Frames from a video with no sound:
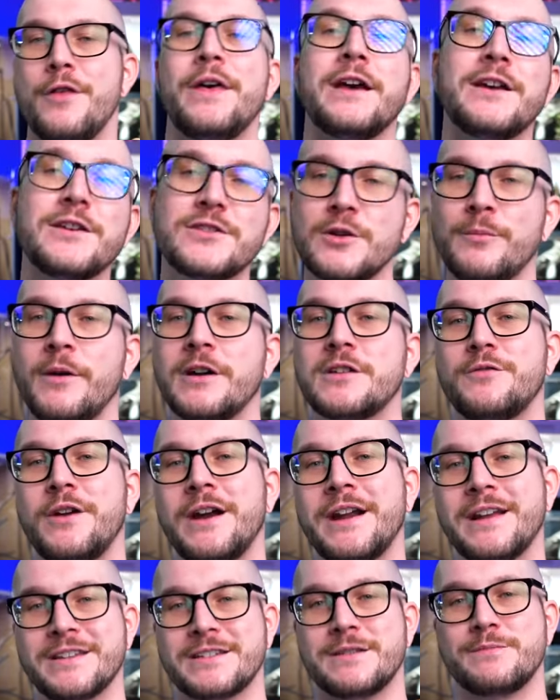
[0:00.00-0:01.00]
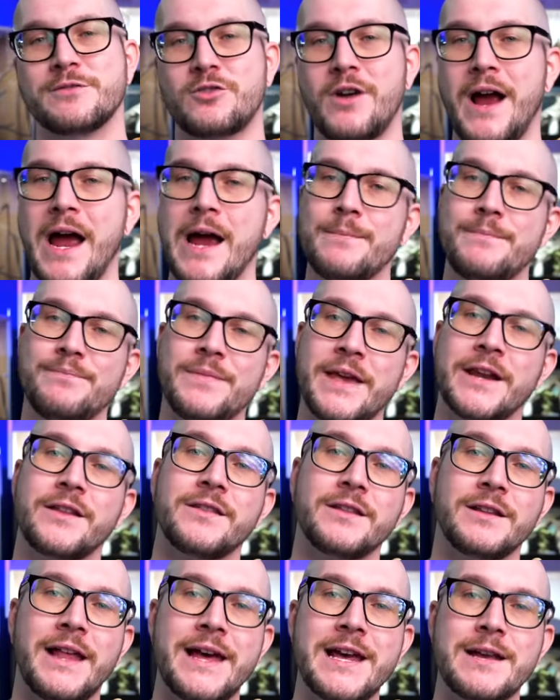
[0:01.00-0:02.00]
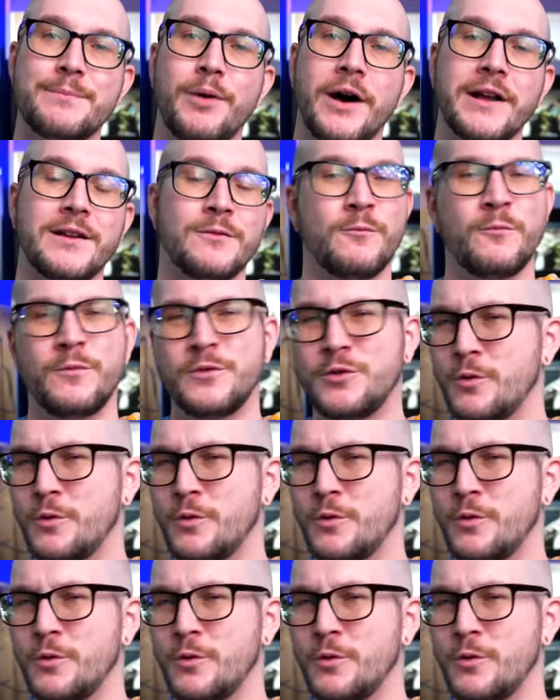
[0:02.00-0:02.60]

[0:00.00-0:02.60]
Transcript: thank you so much for hitting subscribe, hitting the like button,